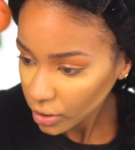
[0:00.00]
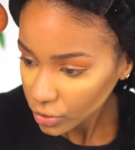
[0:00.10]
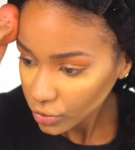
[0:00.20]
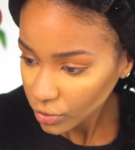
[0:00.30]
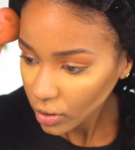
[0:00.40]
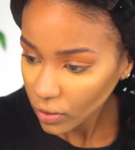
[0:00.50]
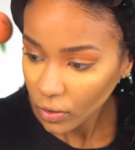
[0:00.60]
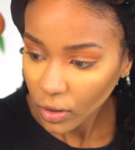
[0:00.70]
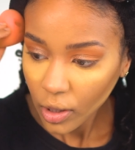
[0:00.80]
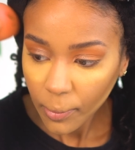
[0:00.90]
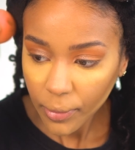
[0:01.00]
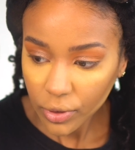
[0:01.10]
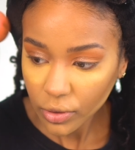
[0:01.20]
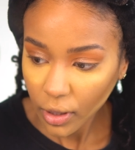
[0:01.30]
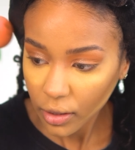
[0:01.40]
control, but
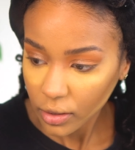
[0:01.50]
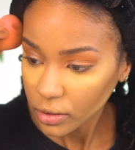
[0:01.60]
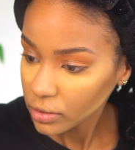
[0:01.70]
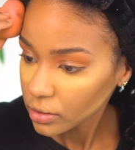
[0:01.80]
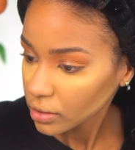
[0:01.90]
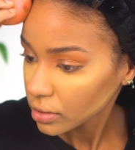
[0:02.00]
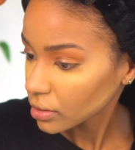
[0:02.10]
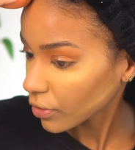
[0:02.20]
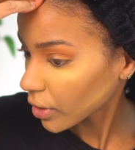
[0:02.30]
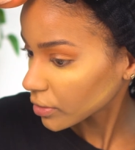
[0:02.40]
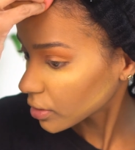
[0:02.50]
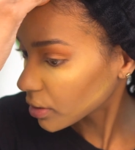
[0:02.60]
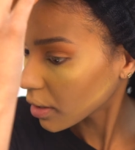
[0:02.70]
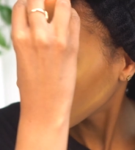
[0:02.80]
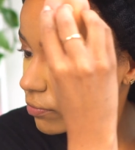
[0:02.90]
it's okay, this is great
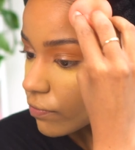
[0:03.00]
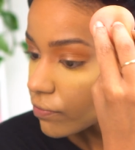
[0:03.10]
today.